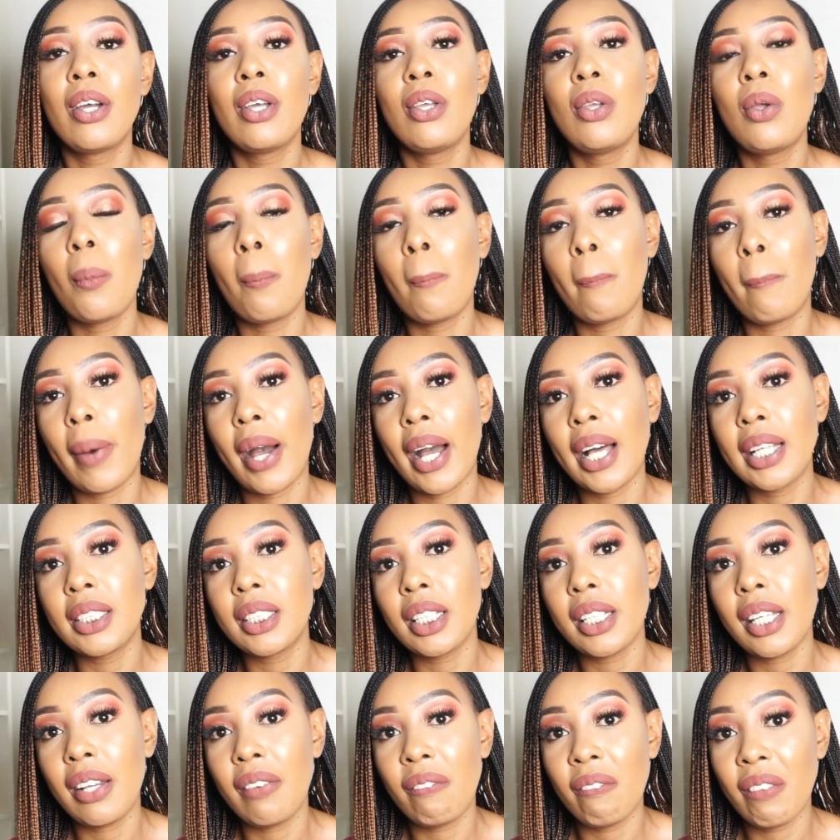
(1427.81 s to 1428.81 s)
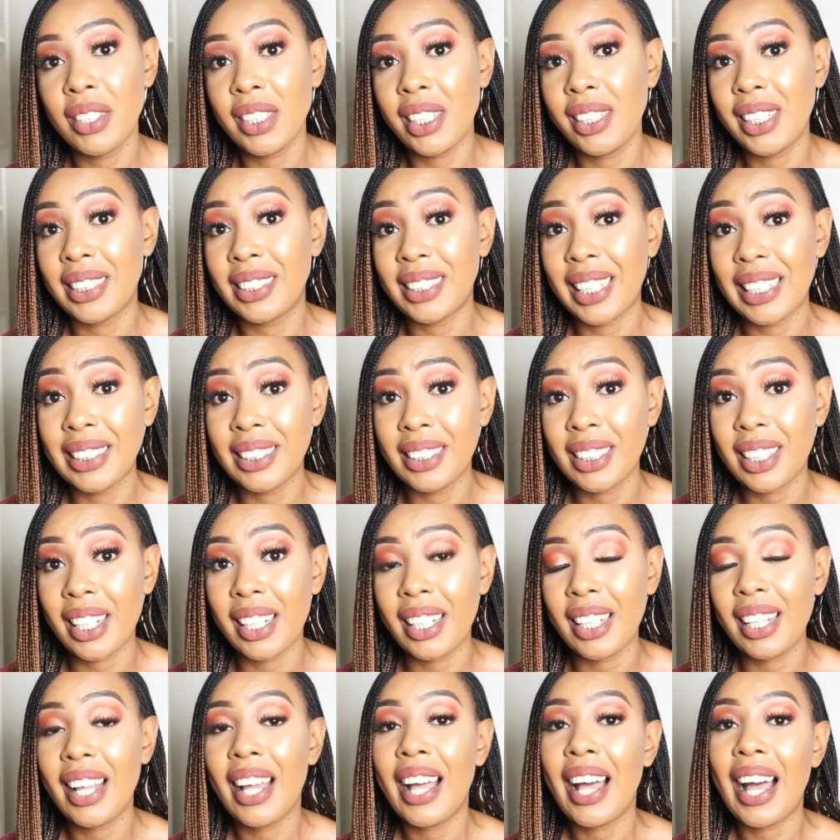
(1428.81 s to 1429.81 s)
you must invest in a
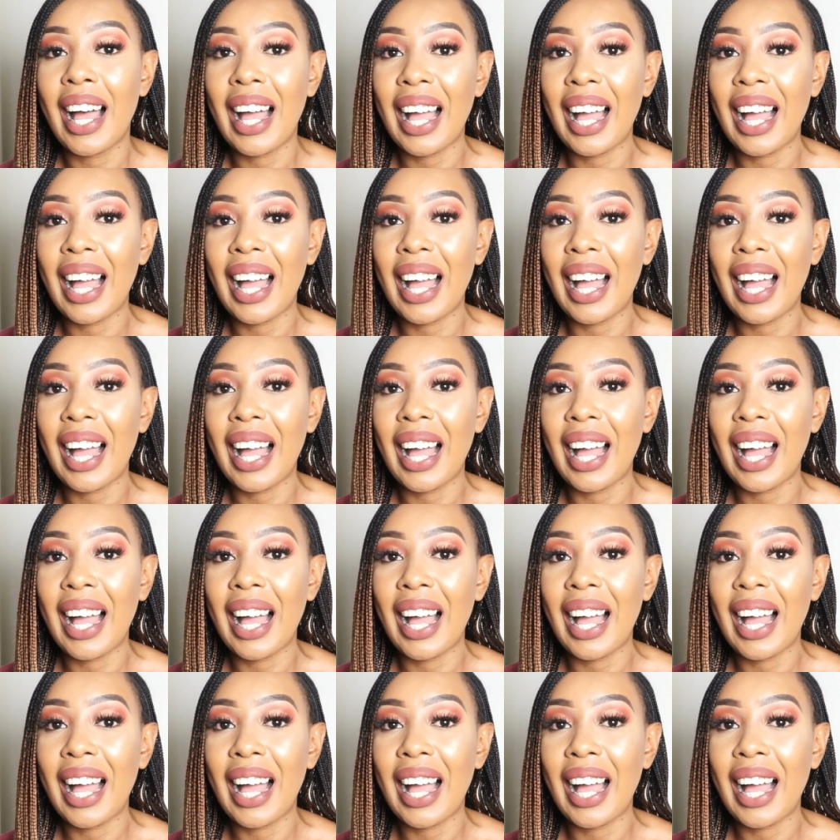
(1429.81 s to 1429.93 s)
sunscreen.